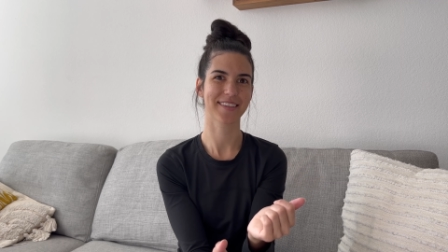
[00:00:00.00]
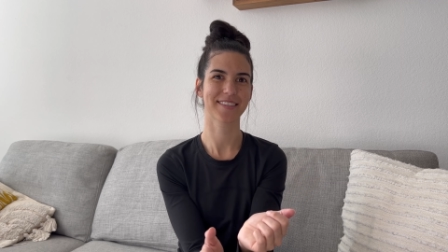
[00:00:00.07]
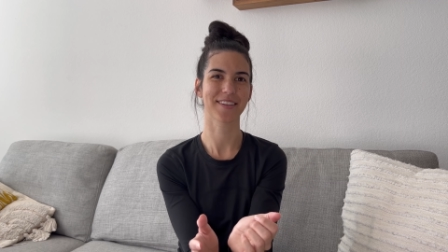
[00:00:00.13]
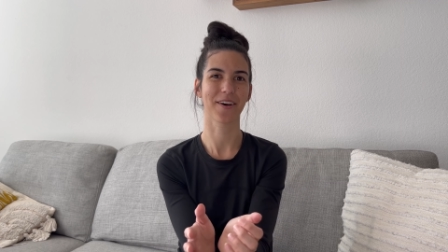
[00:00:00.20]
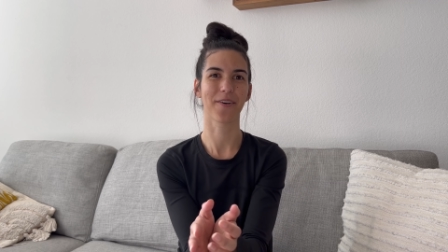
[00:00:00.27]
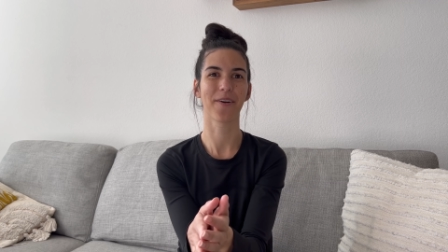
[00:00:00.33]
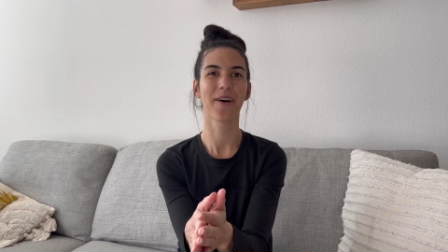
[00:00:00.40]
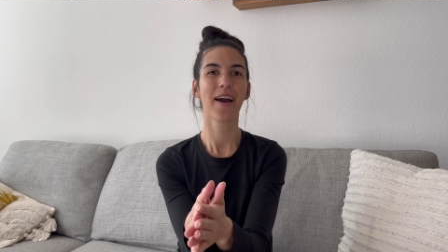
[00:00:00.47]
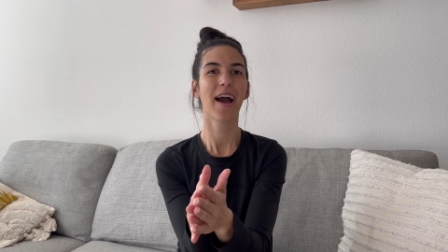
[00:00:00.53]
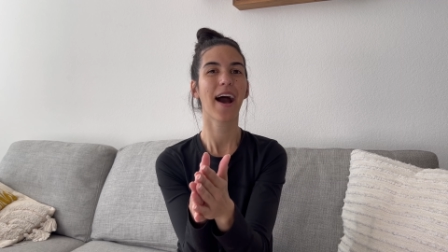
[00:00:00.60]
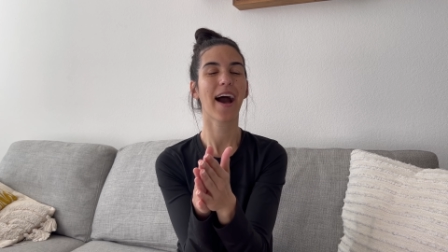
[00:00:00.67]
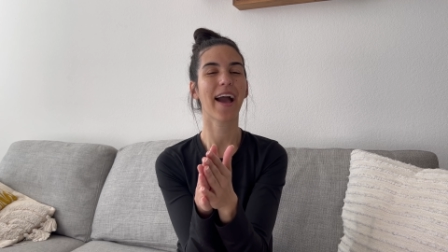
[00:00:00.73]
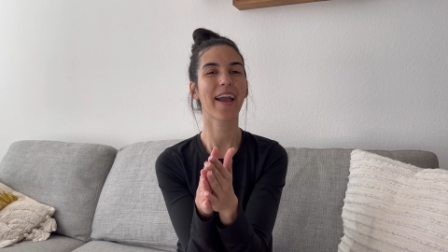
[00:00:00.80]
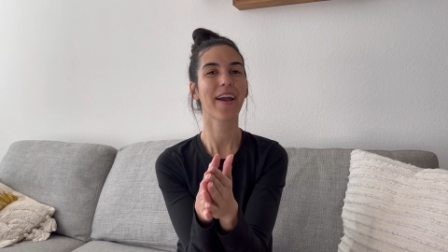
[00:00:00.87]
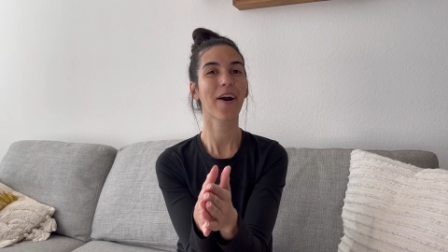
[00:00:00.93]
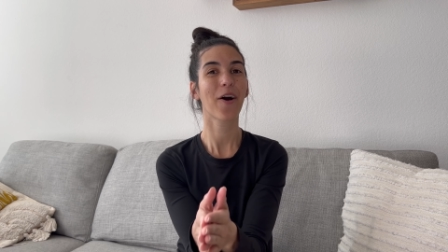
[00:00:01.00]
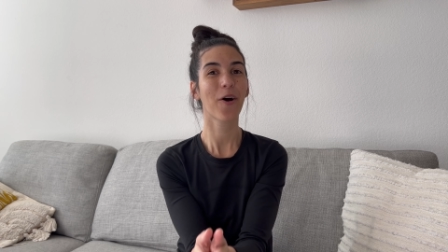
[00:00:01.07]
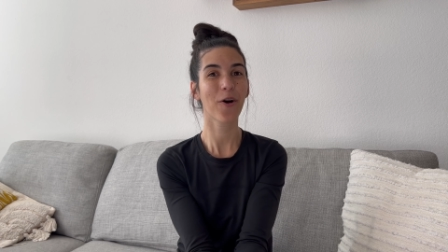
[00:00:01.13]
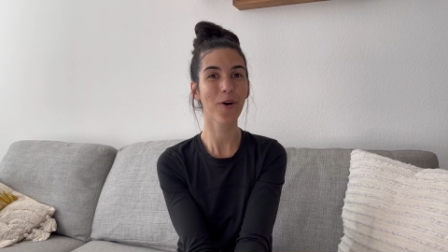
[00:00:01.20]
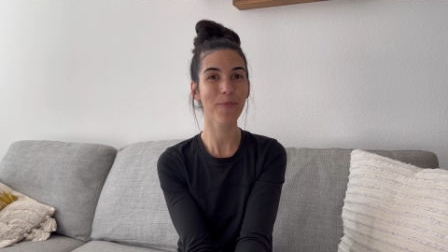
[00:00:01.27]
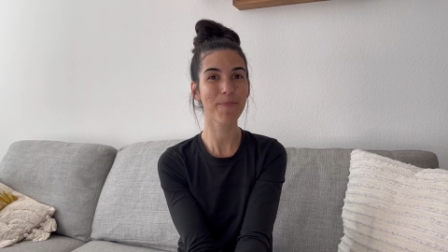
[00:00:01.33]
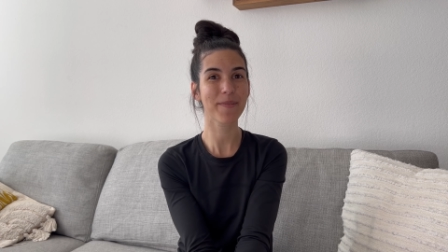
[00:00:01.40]
So I
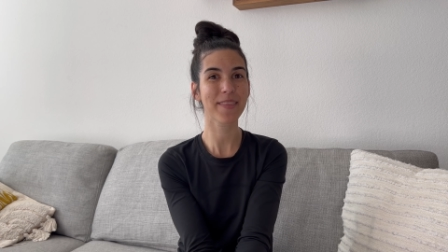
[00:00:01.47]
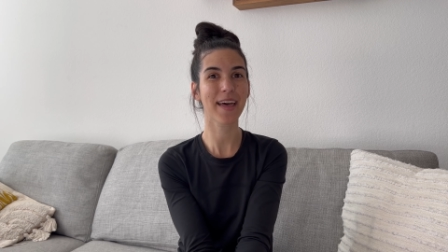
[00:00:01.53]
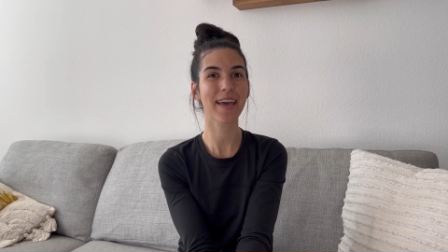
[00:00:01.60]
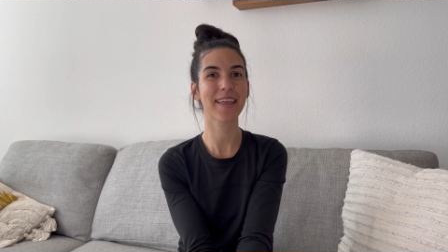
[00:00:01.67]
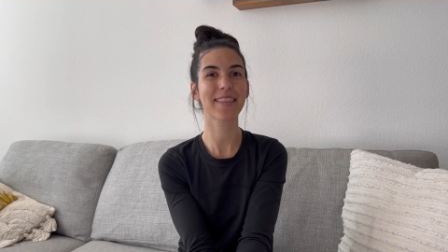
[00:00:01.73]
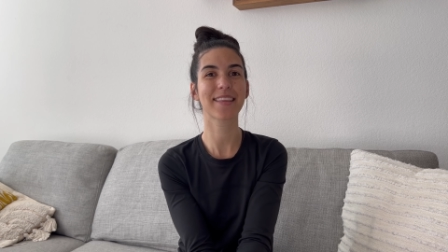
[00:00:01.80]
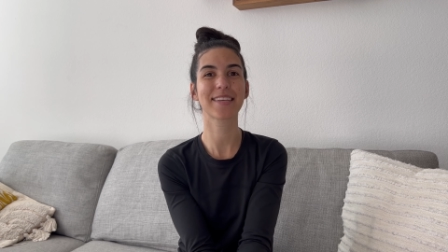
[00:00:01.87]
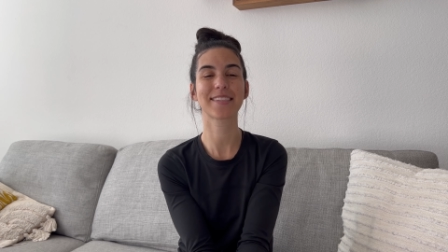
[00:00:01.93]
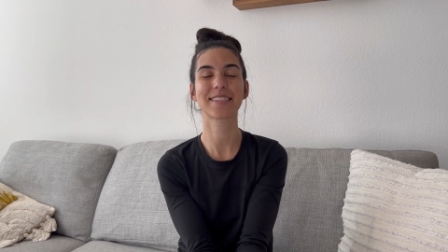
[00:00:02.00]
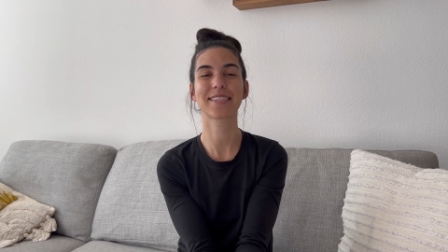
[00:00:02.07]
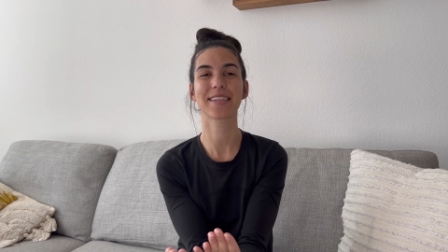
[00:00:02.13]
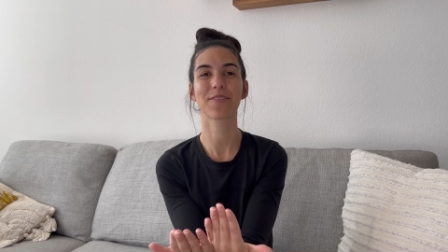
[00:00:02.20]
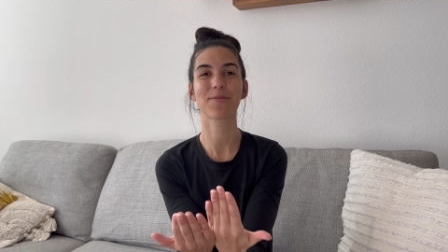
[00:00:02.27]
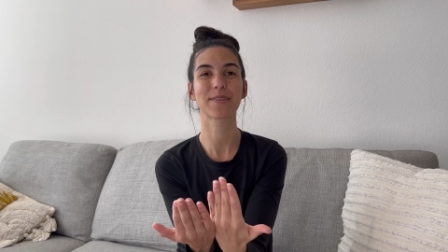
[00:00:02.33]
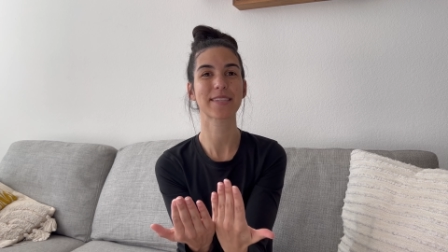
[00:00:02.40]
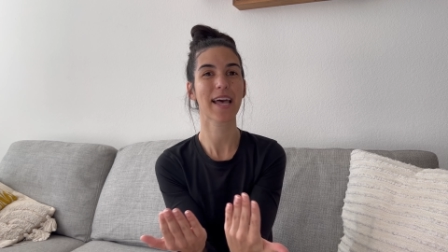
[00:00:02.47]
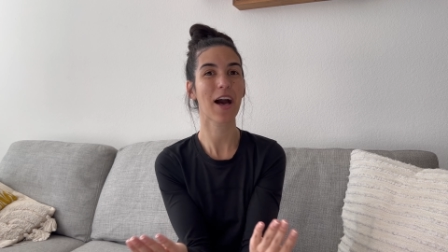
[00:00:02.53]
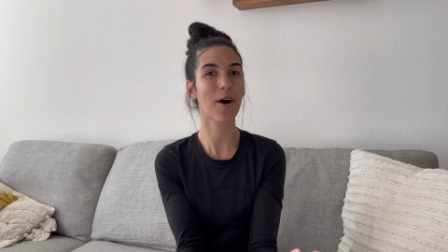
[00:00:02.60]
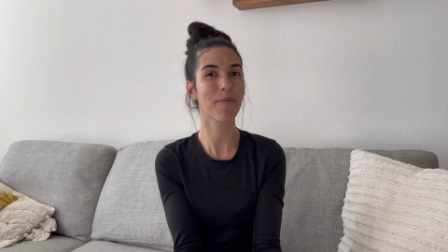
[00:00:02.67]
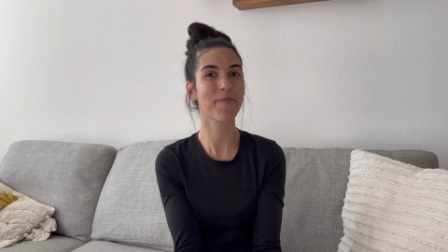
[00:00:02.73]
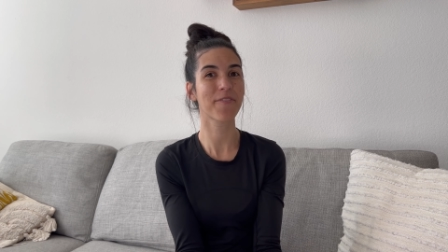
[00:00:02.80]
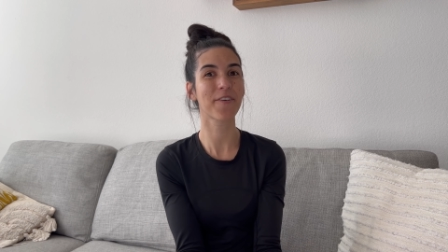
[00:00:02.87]
hope that this was
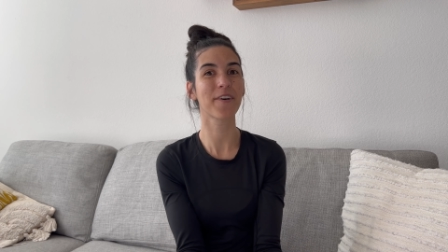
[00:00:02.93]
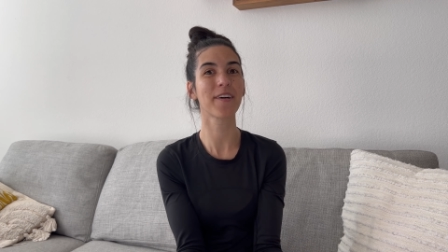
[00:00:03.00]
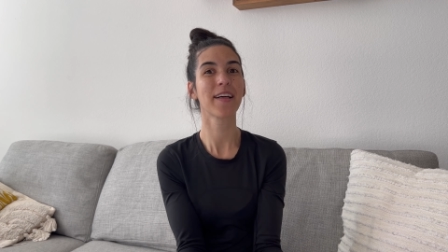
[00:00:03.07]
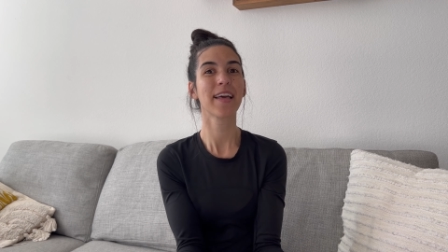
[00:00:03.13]
helpful.